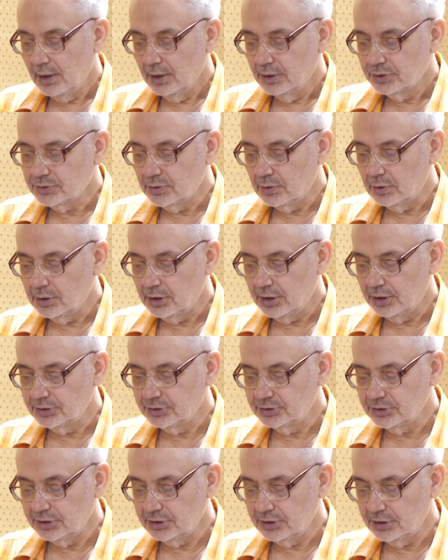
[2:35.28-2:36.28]
So
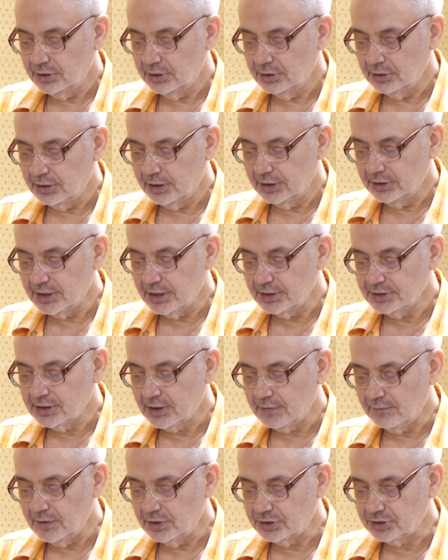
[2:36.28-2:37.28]
and another
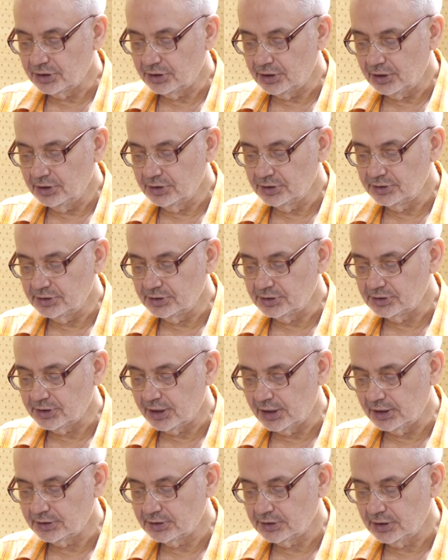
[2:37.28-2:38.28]
question in this
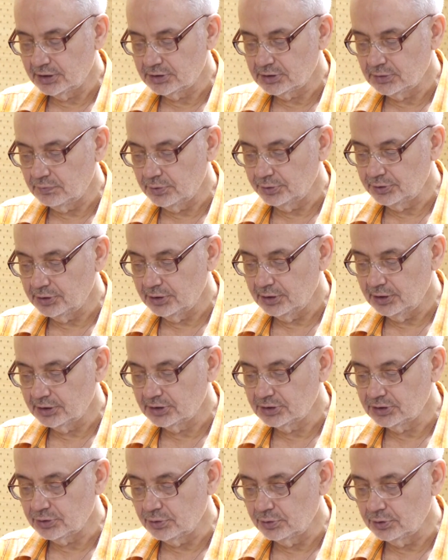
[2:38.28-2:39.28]
task is what
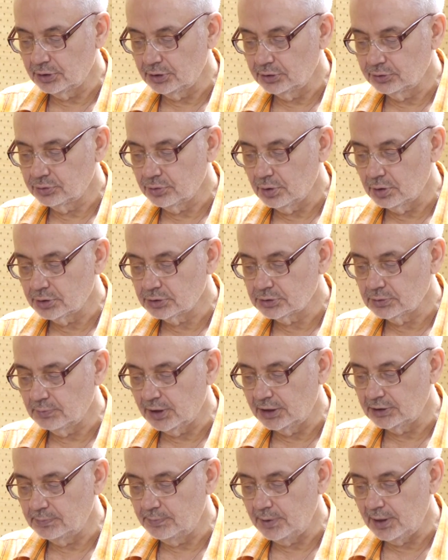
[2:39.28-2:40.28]
external torques
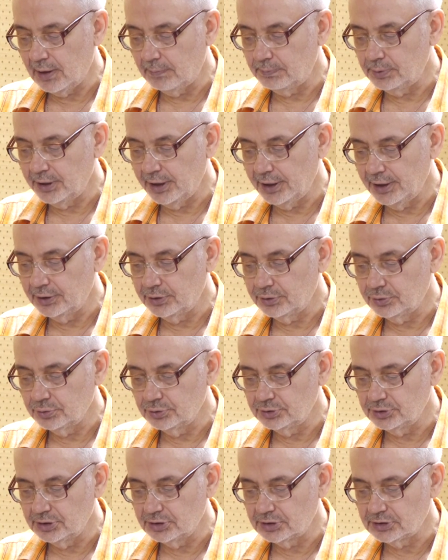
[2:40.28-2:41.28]
must be applied to
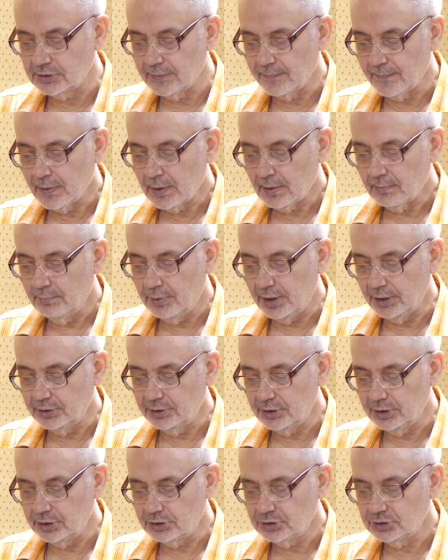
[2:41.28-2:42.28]
these
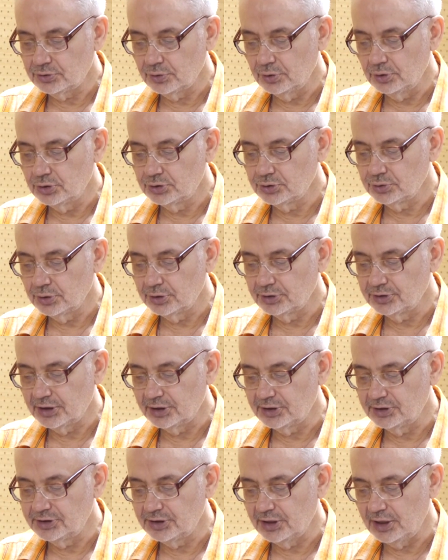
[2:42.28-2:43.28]
boundaries to ensure
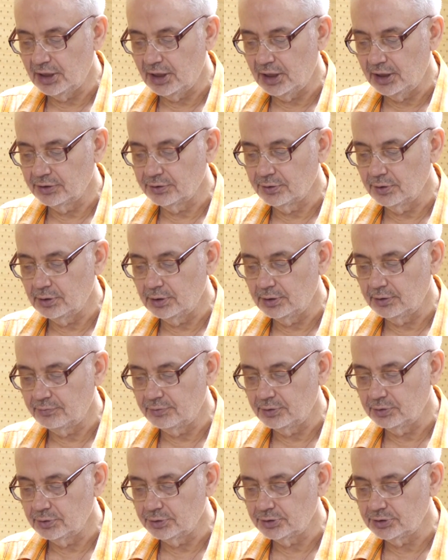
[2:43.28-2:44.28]
that their angular
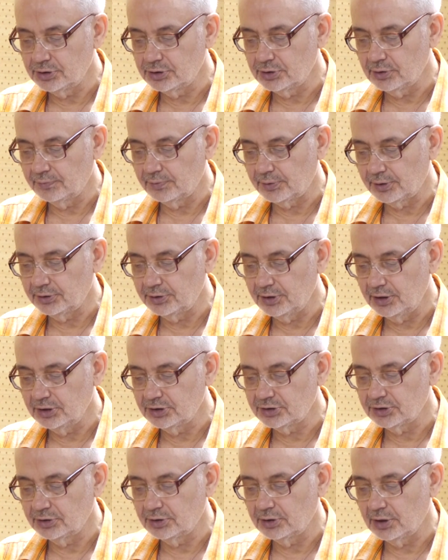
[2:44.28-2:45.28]
velocity of
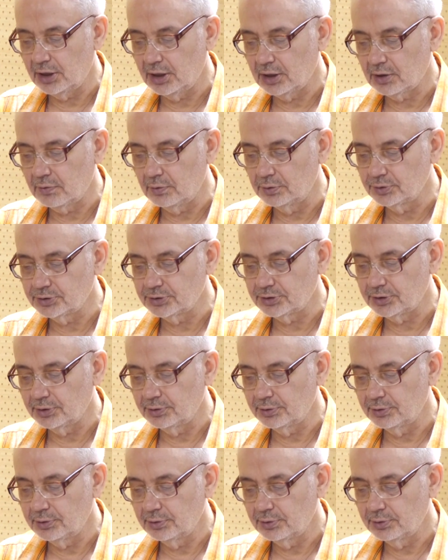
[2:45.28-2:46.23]
rotation are constant.